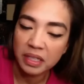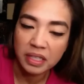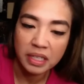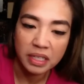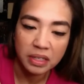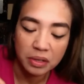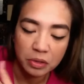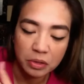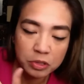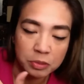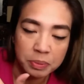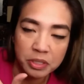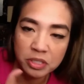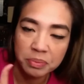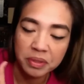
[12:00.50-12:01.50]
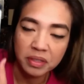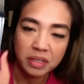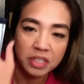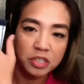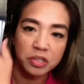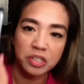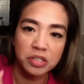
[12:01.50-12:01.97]
it or spill something on
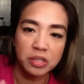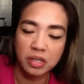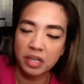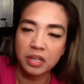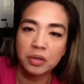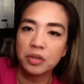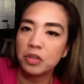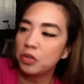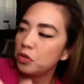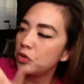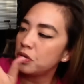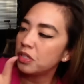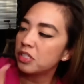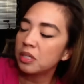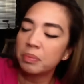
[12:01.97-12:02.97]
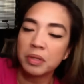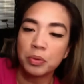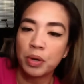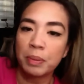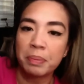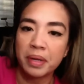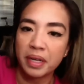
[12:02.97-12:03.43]
it, you can simply
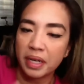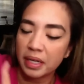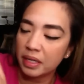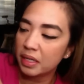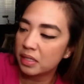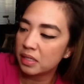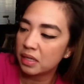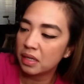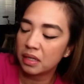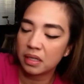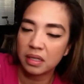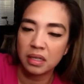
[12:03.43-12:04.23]
wipe it, and it's I